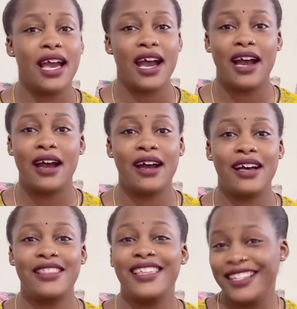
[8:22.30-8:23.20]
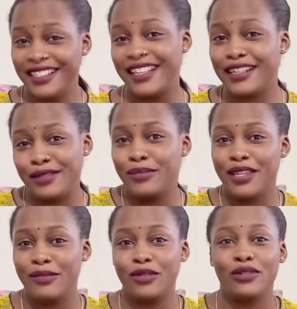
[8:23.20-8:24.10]
That is as
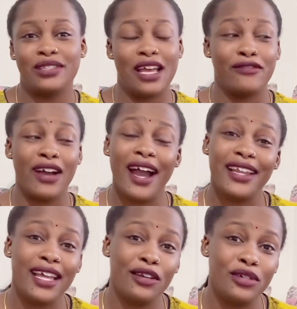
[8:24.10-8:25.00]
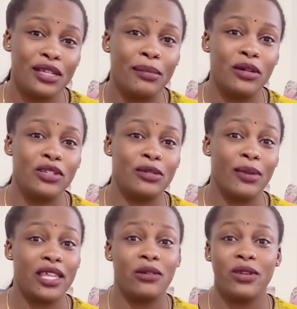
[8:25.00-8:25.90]
me, because I've heard a lot about it,
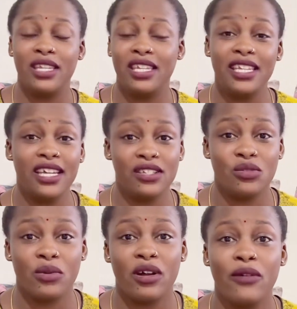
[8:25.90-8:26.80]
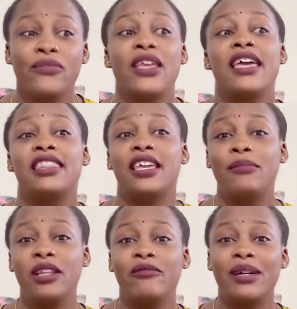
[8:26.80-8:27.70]
by the way, in India as well. They
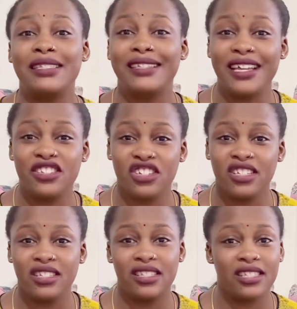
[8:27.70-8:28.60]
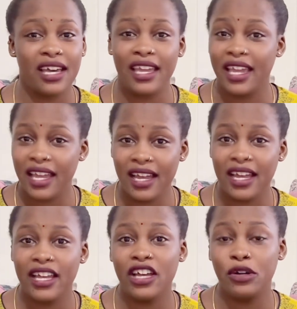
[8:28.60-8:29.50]
believe massaging the hair
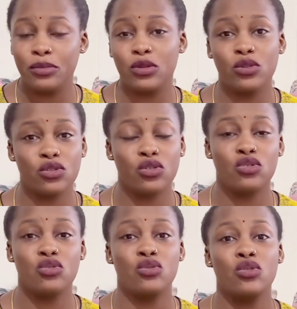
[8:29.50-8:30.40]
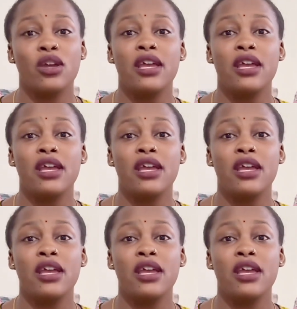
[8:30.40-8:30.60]
helps also to